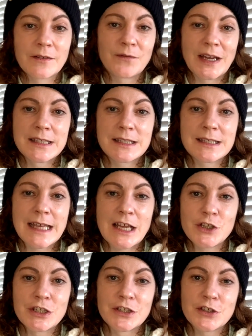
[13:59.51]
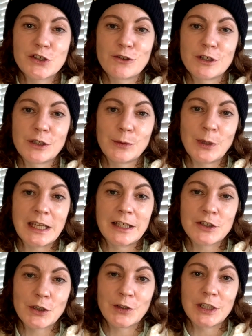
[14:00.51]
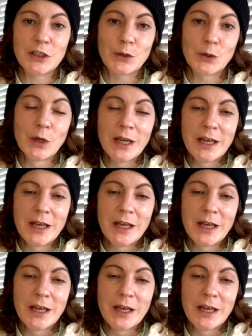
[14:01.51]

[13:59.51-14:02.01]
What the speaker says: faster sessions during the week, during your